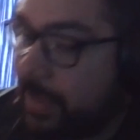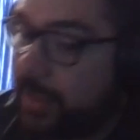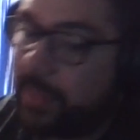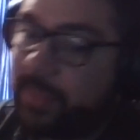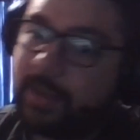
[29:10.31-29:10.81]

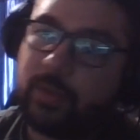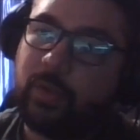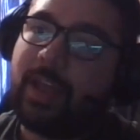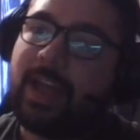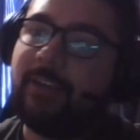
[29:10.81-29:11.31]
And then a
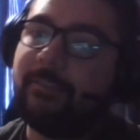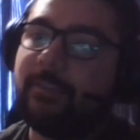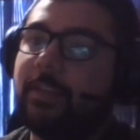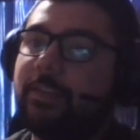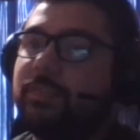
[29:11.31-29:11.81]
could have
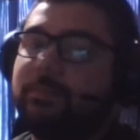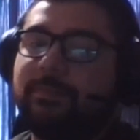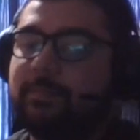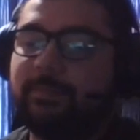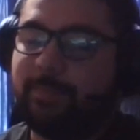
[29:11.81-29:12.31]
is
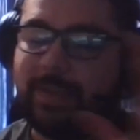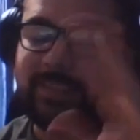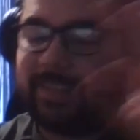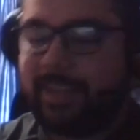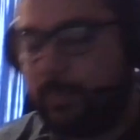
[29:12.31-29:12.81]

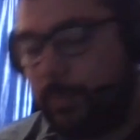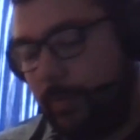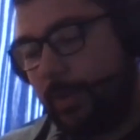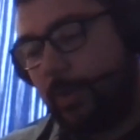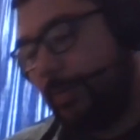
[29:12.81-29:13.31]
basically
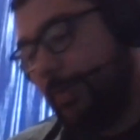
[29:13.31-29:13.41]
we go